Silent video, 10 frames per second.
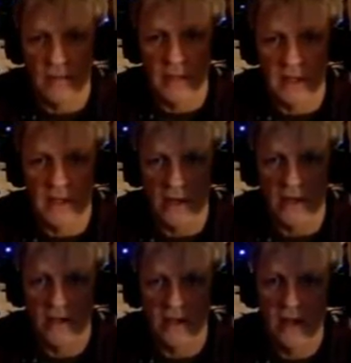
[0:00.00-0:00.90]
been
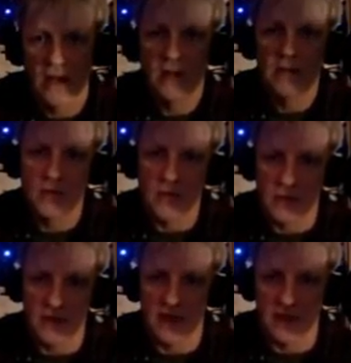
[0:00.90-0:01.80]
cursed before
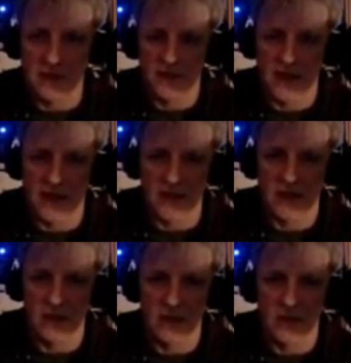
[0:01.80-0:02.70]
it takes effect,
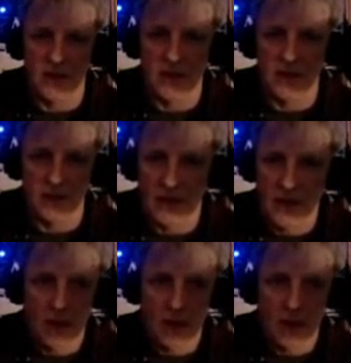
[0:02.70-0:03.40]
you know, because,